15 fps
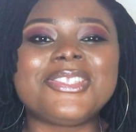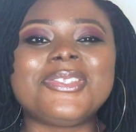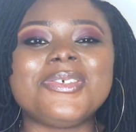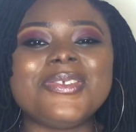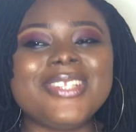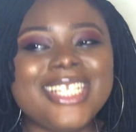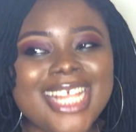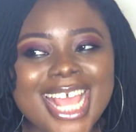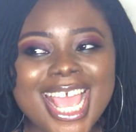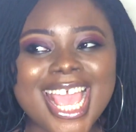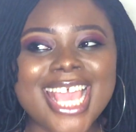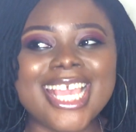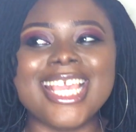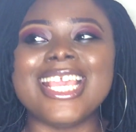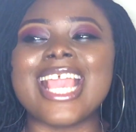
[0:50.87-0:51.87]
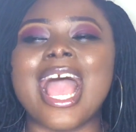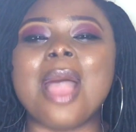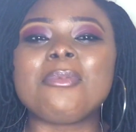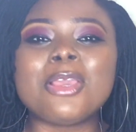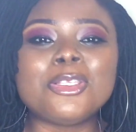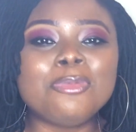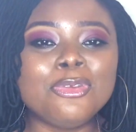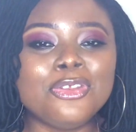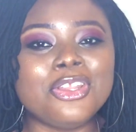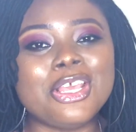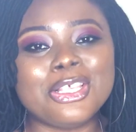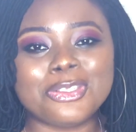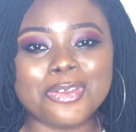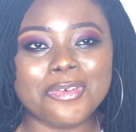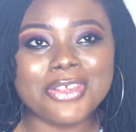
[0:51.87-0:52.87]
today I'm going to be doing a
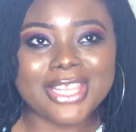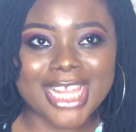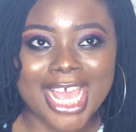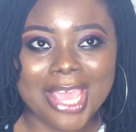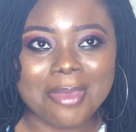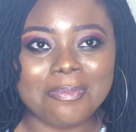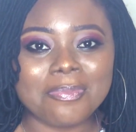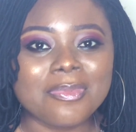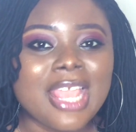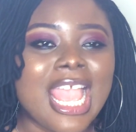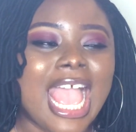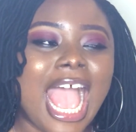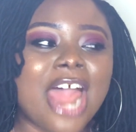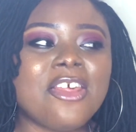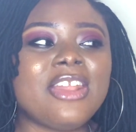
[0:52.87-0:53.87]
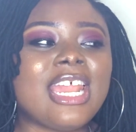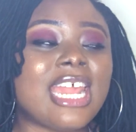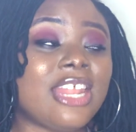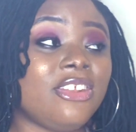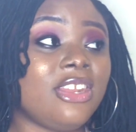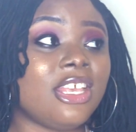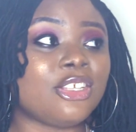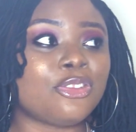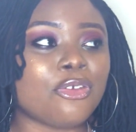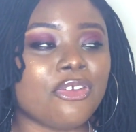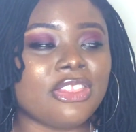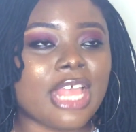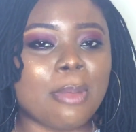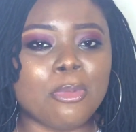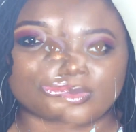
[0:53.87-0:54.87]
story time. I know that I did a story
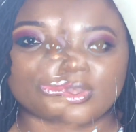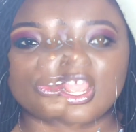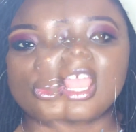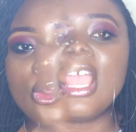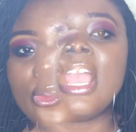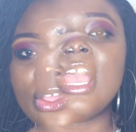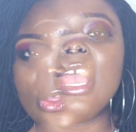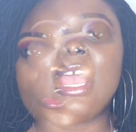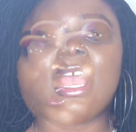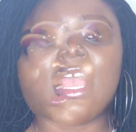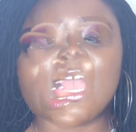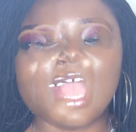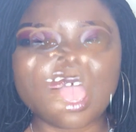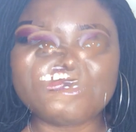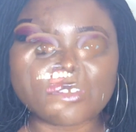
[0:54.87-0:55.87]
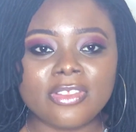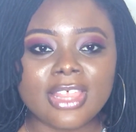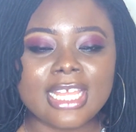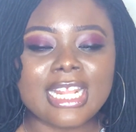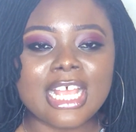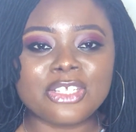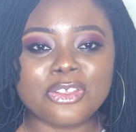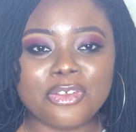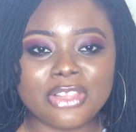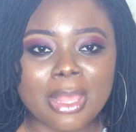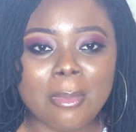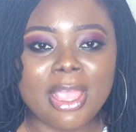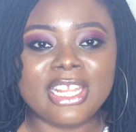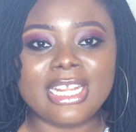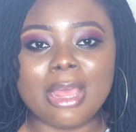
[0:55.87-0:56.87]
time too long ago. I felt like that story time
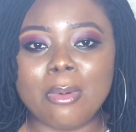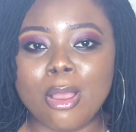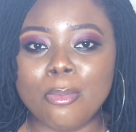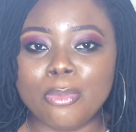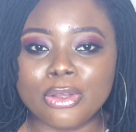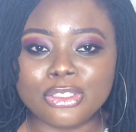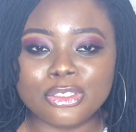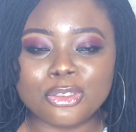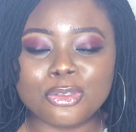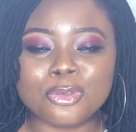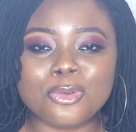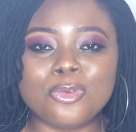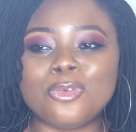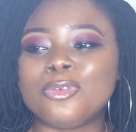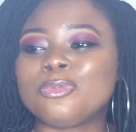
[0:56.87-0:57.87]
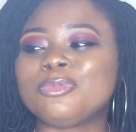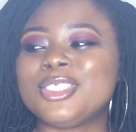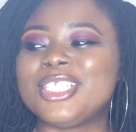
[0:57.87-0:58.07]
I did about boarding school,